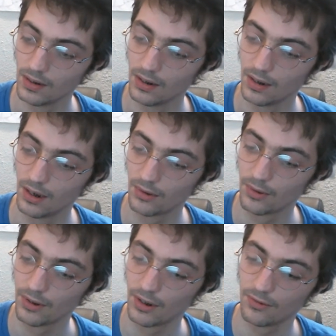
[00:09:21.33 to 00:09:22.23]
Either way,
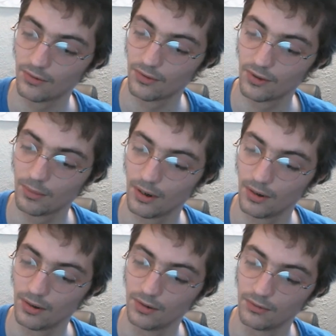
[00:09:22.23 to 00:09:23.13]
that is the thing about it,
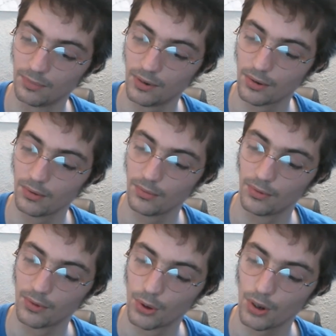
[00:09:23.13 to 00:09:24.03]
especially with the
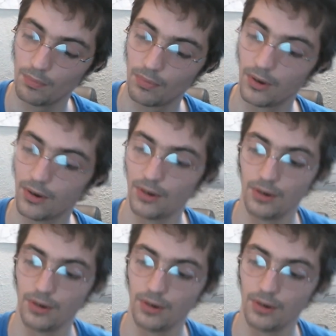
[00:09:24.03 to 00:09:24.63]
shape they're in.